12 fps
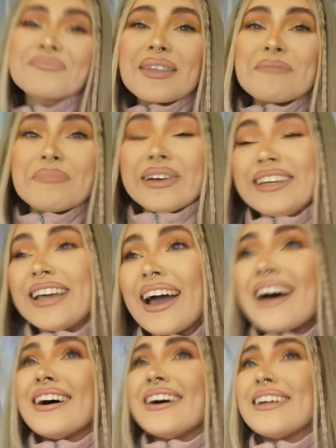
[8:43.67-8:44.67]
But
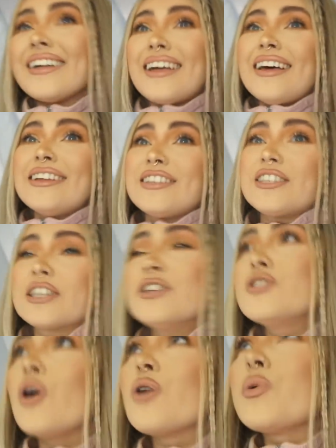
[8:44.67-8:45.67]
yeah, it's
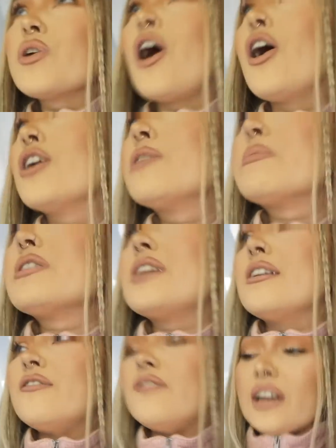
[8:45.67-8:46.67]
not
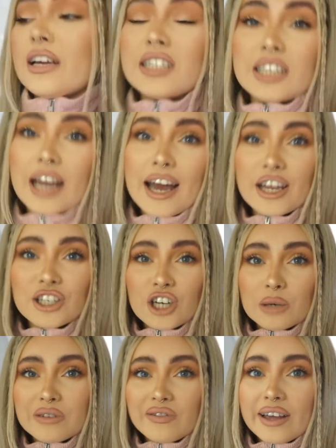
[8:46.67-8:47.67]
100% finished yet in
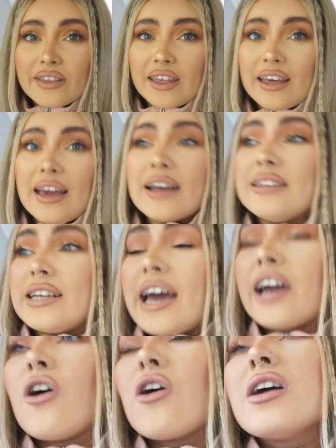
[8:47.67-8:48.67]
terms of like the
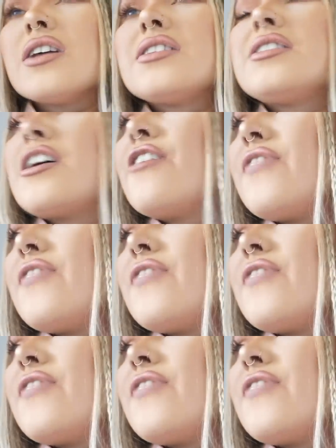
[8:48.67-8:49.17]
decor and stuff.